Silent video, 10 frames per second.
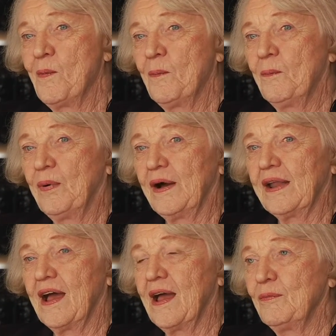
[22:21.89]

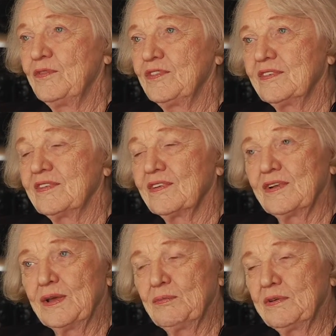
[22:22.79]
but I'm
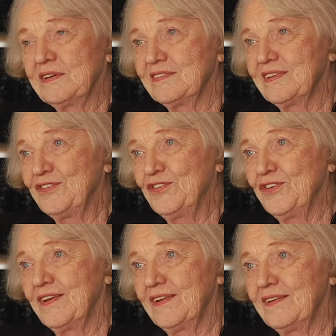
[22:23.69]
certainly pleased that you
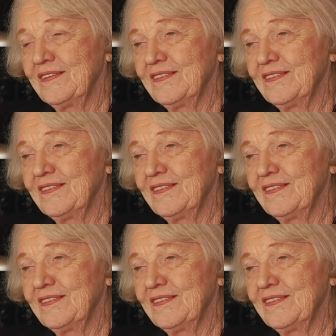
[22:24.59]
did.